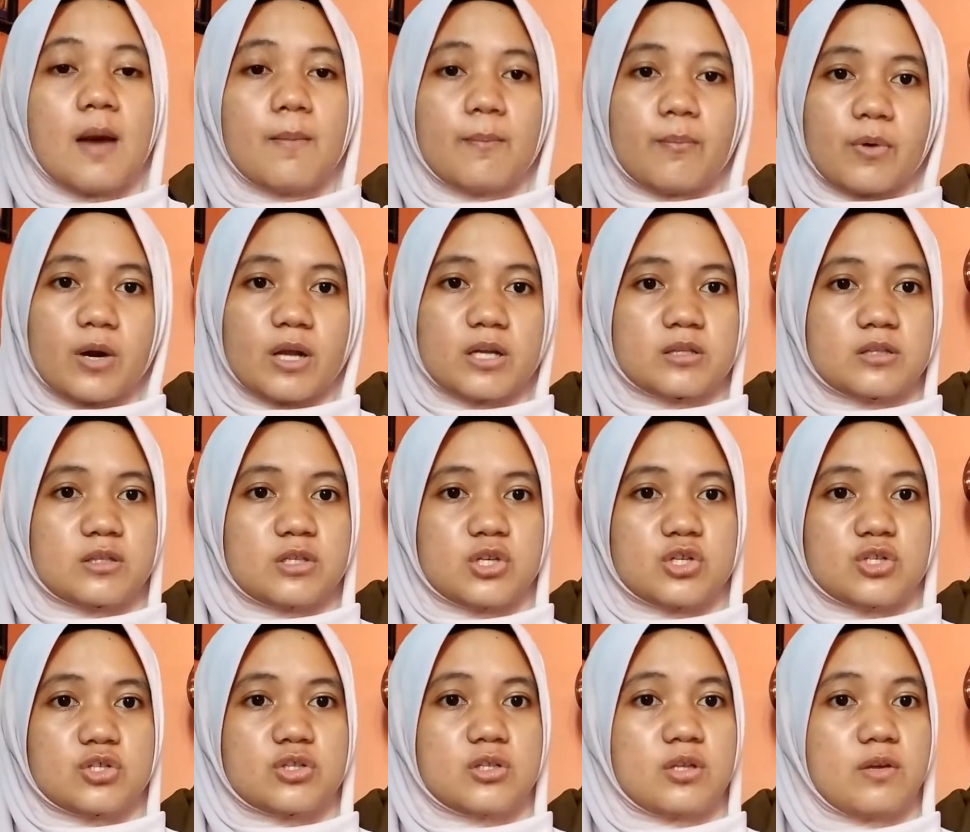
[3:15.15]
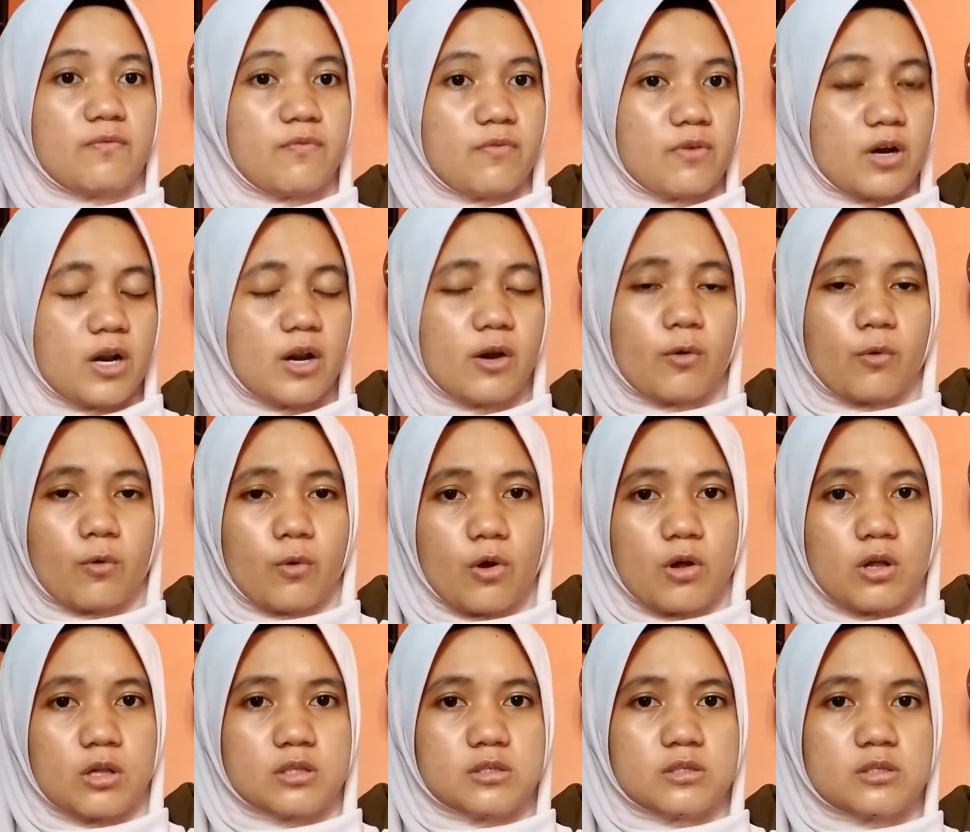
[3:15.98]
practice different
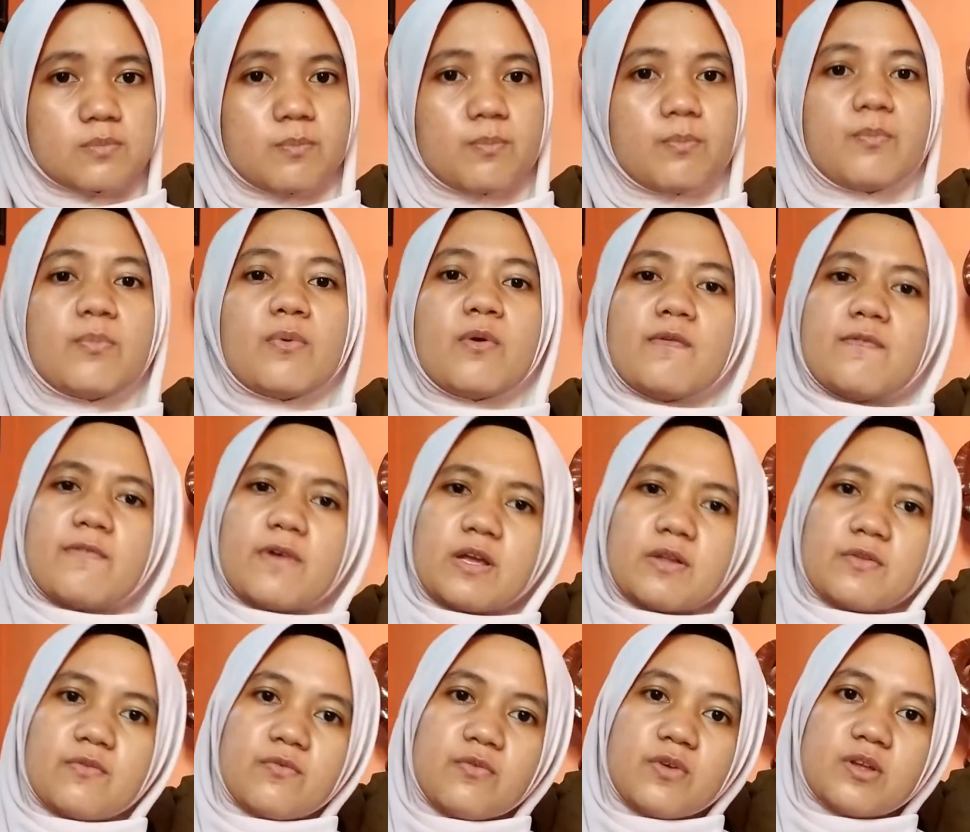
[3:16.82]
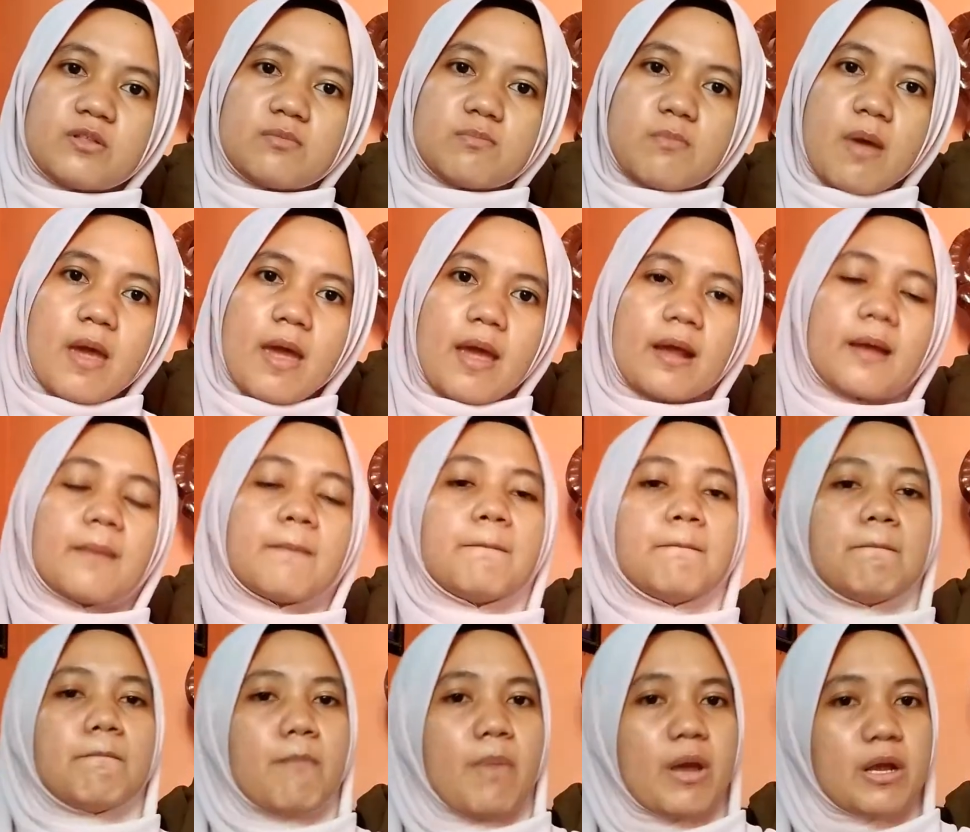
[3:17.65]
roles, provide feedback,
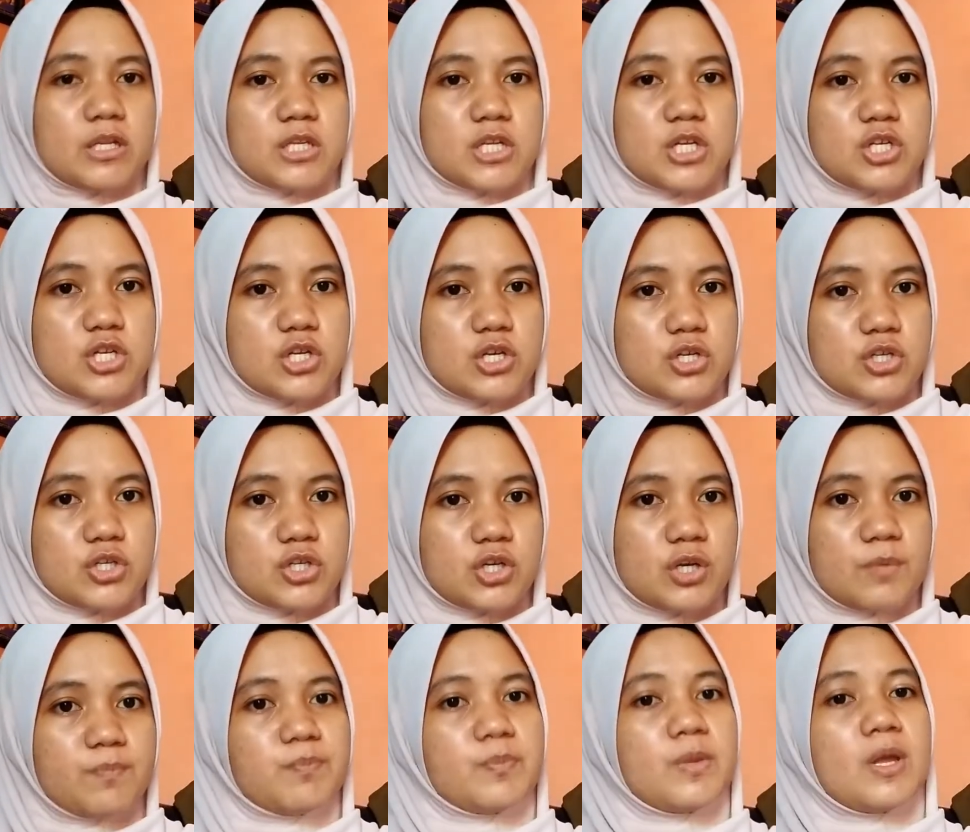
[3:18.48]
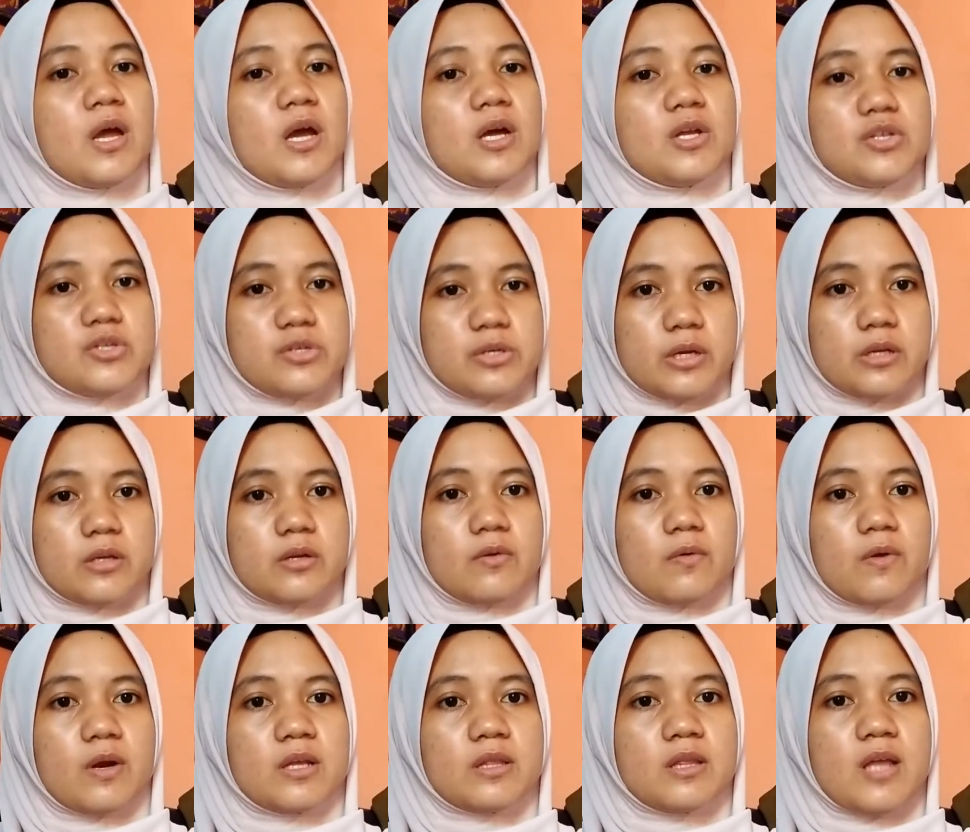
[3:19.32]
make decisions,
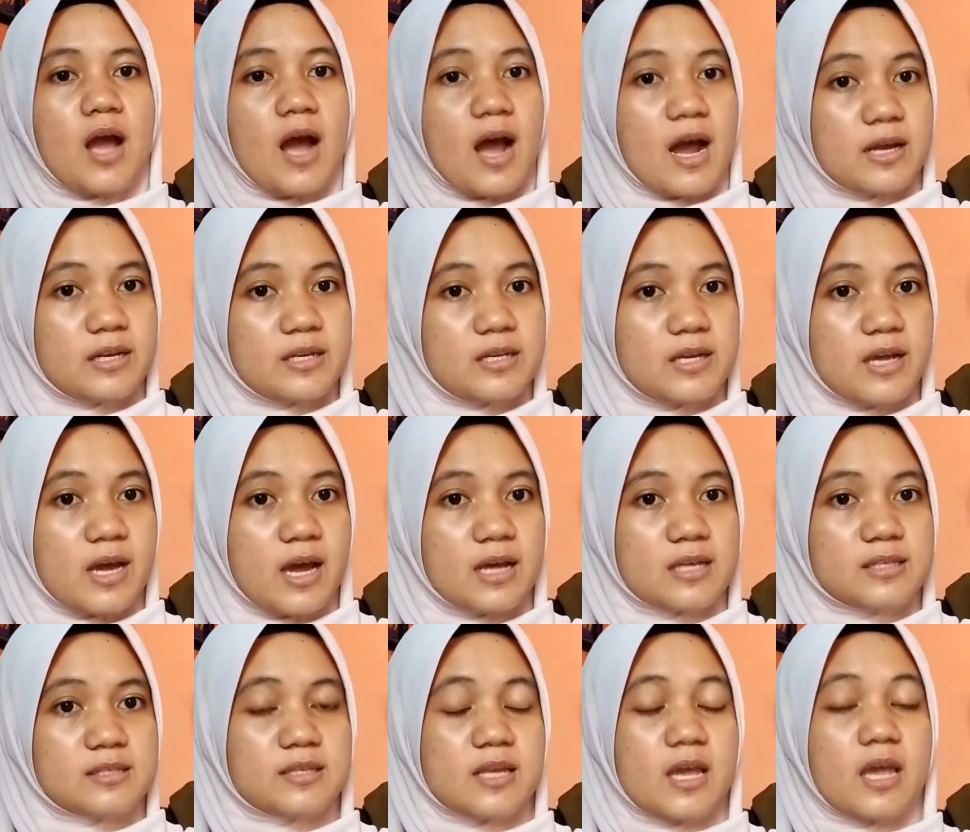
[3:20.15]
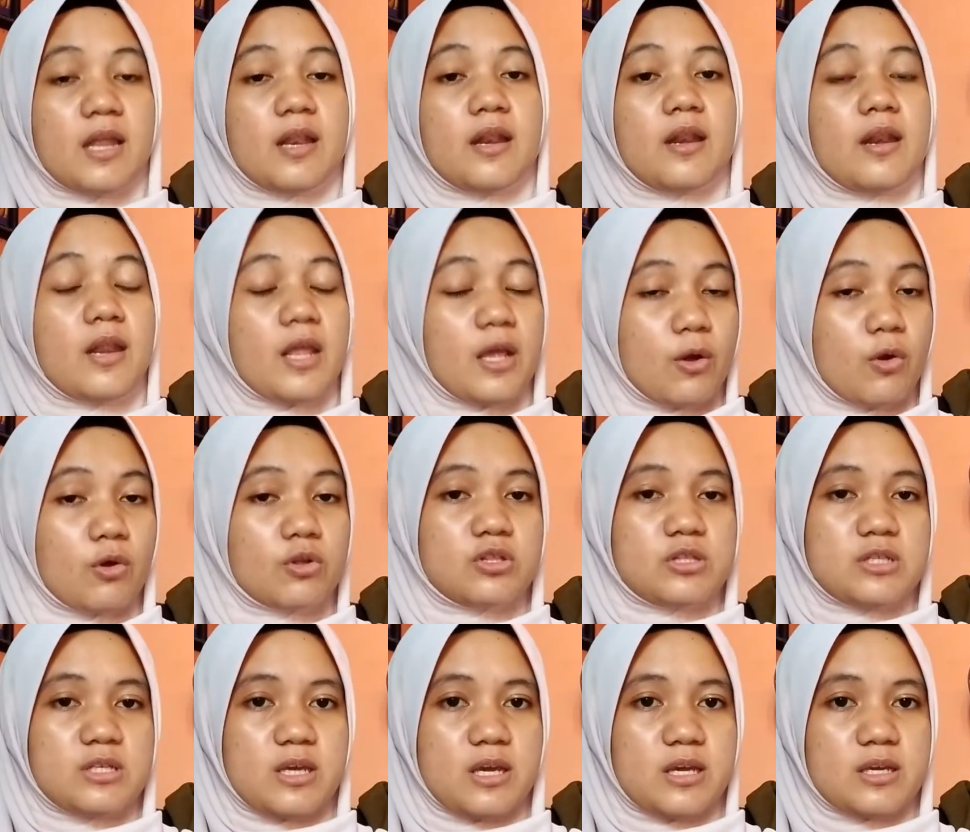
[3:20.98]
generate ideas, and
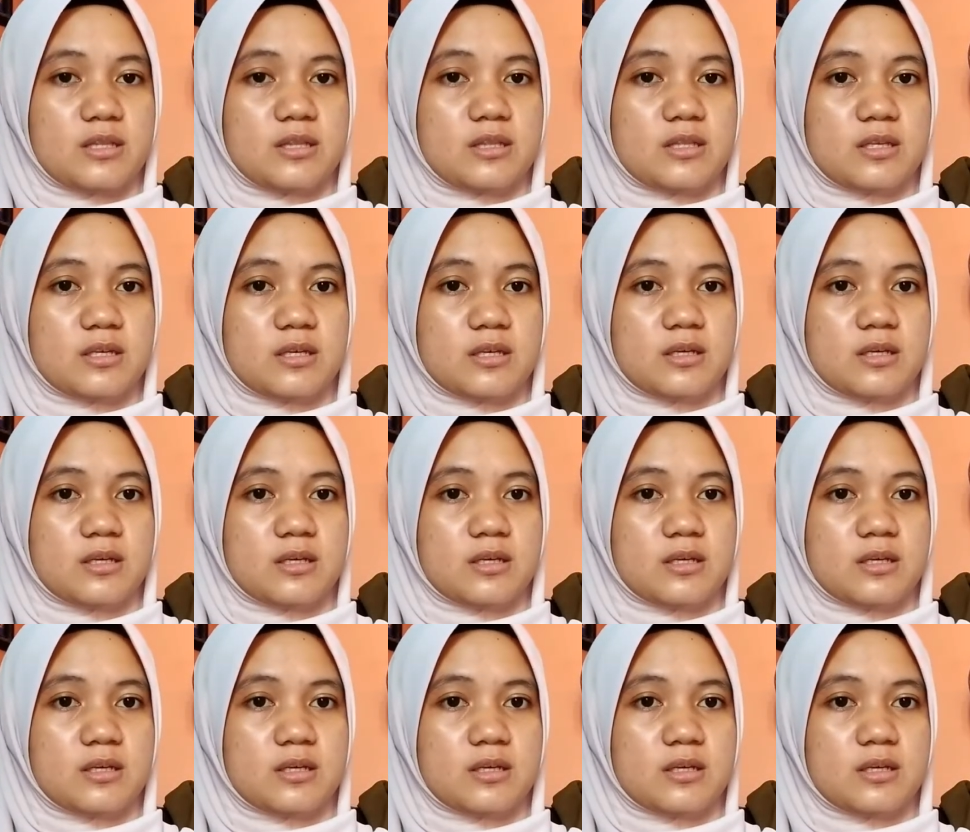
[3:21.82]
negotiate.